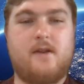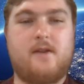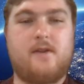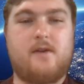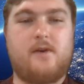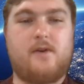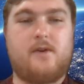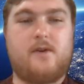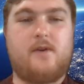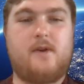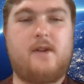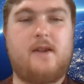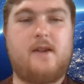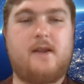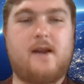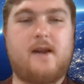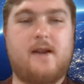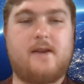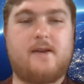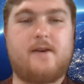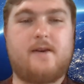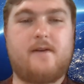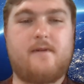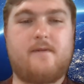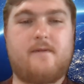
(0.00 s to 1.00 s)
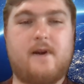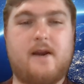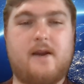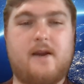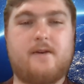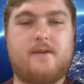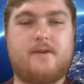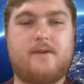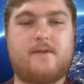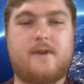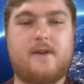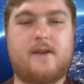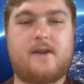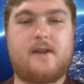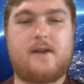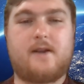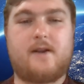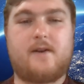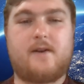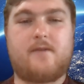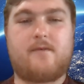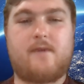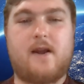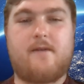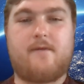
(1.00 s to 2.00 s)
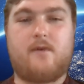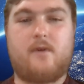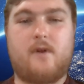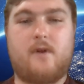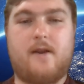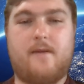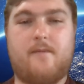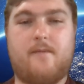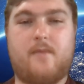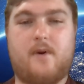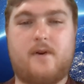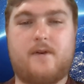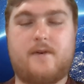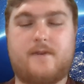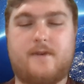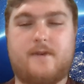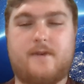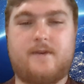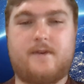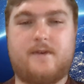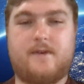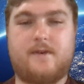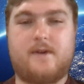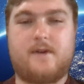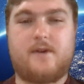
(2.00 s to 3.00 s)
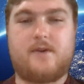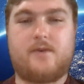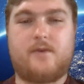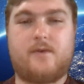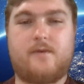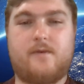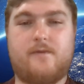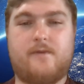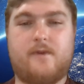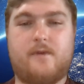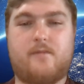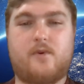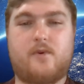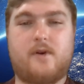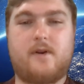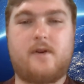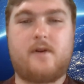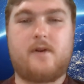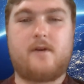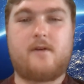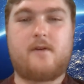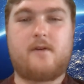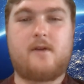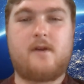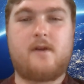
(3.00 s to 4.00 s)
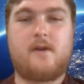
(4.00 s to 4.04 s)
They're unique identifiers that can unravel a person's digital footprint,